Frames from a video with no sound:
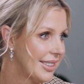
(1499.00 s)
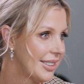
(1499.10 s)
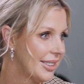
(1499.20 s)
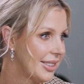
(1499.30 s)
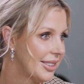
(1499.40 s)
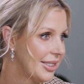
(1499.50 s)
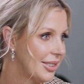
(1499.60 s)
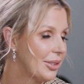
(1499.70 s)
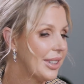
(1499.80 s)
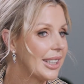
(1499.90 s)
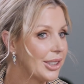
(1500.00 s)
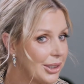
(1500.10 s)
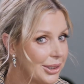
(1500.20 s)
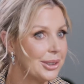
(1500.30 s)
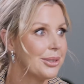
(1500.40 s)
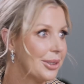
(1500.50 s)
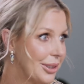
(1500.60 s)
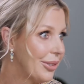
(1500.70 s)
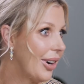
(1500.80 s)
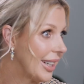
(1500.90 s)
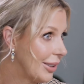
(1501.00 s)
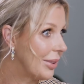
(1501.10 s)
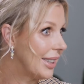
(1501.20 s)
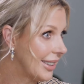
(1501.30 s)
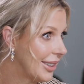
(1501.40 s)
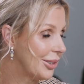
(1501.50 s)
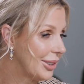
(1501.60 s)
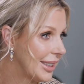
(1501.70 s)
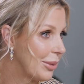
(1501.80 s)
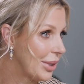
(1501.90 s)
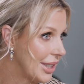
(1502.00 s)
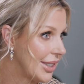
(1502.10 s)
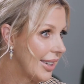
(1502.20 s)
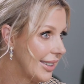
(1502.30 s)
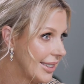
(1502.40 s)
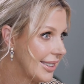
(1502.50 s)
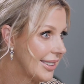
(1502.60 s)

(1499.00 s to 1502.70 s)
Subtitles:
Thank you for inviting me. I really appreciate it.